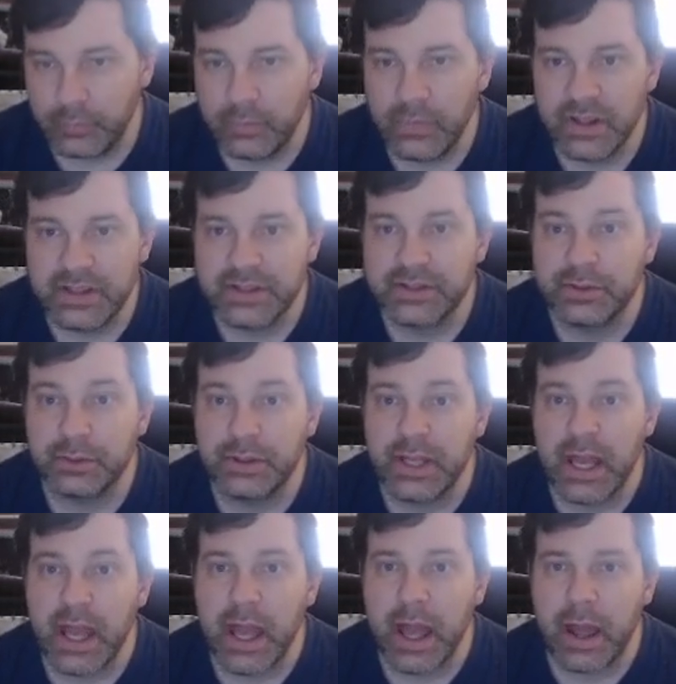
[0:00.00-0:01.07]
So
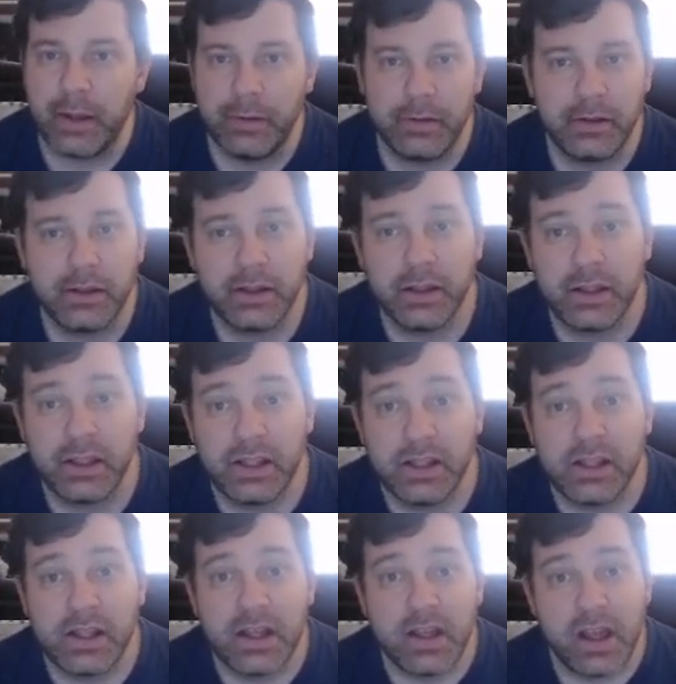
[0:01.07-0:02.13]
yeah,
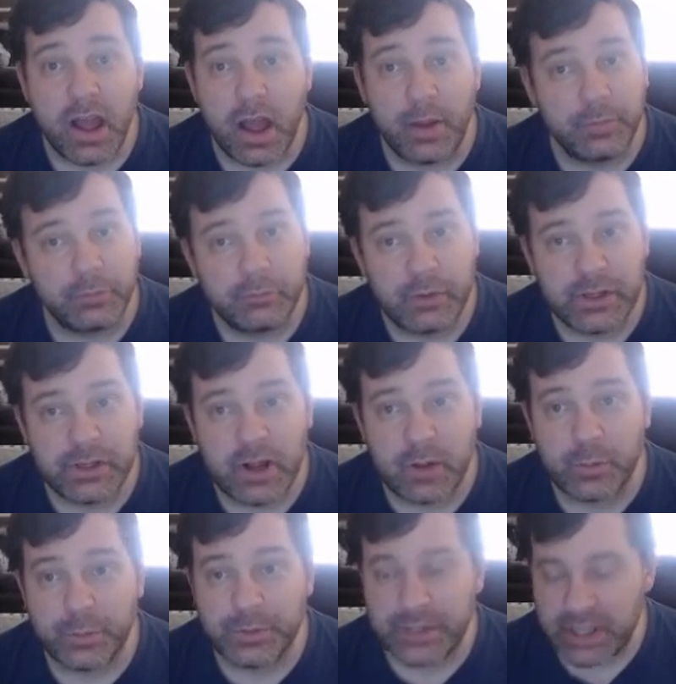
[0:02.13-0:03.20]
great combo
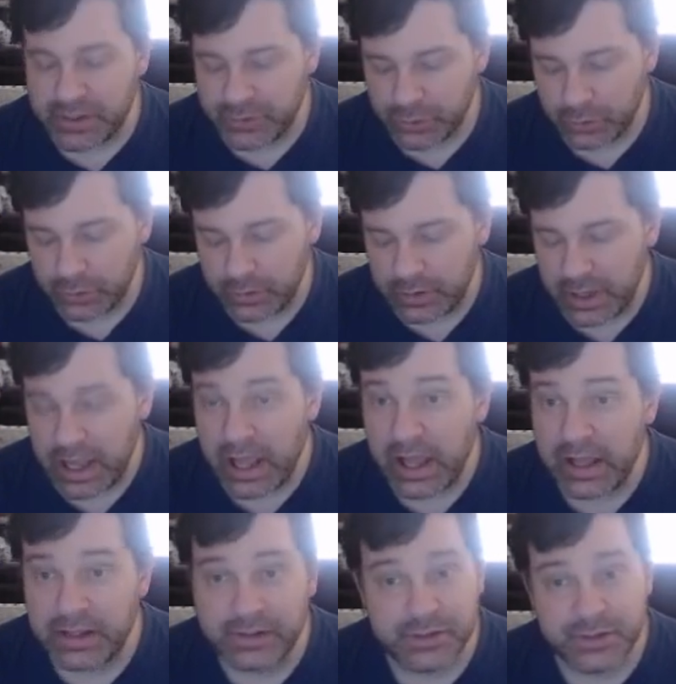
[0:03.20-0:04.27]
potential,
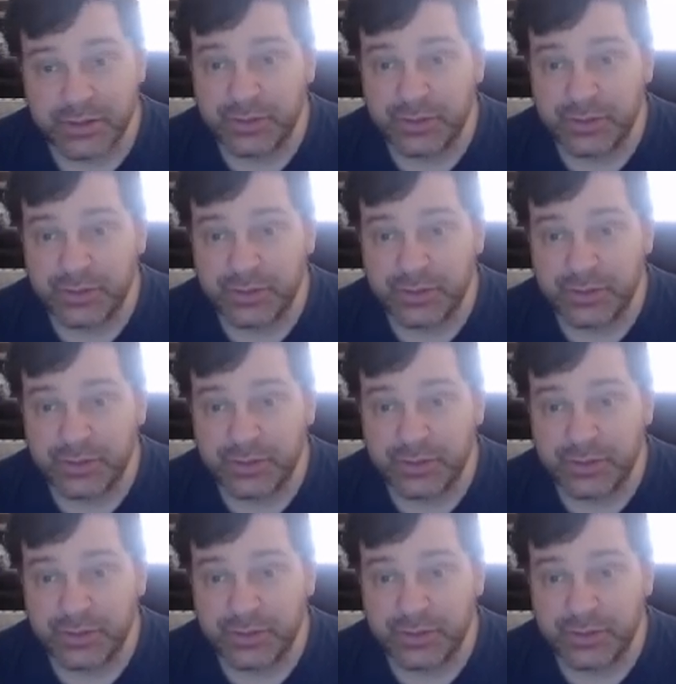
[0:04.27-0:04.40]
and